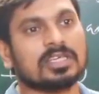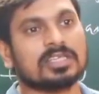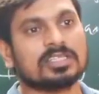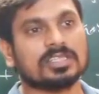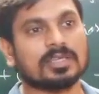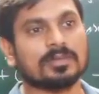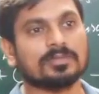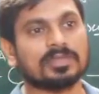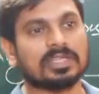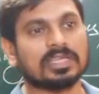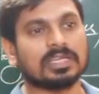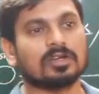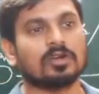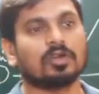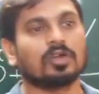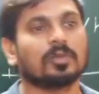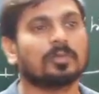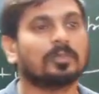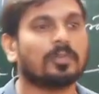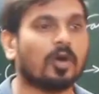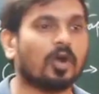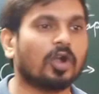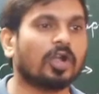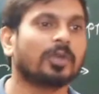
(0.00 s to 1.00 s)
something
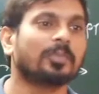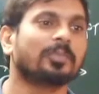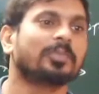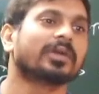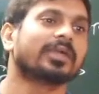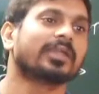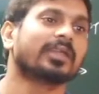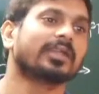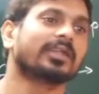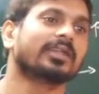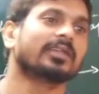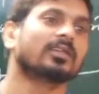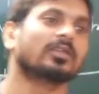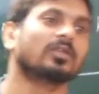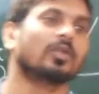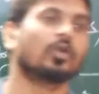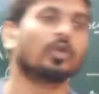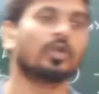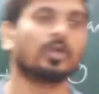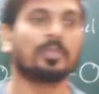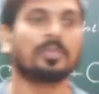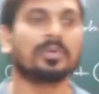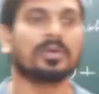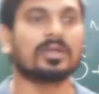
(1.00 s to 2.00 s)
called bond pair and
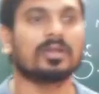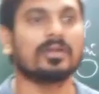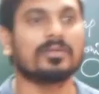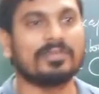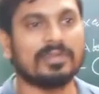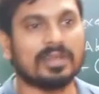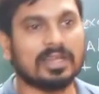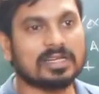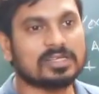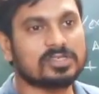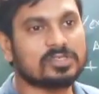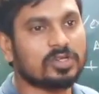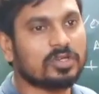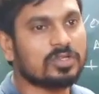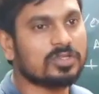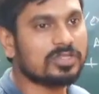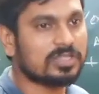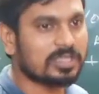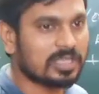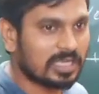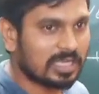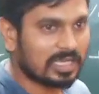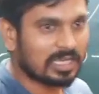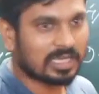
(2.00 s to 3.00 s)
lone pair of
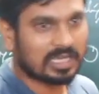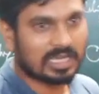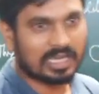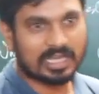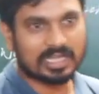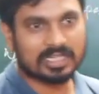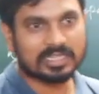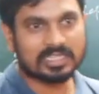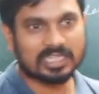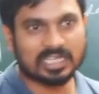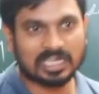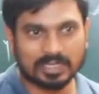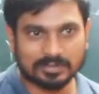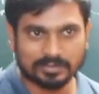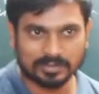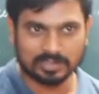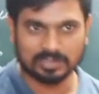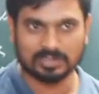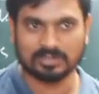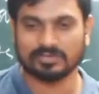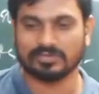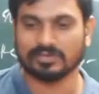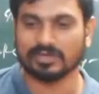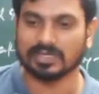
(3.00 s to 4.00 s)
electrons, and they have a
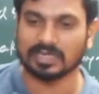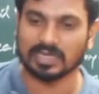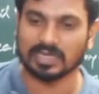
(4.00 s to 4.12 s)
different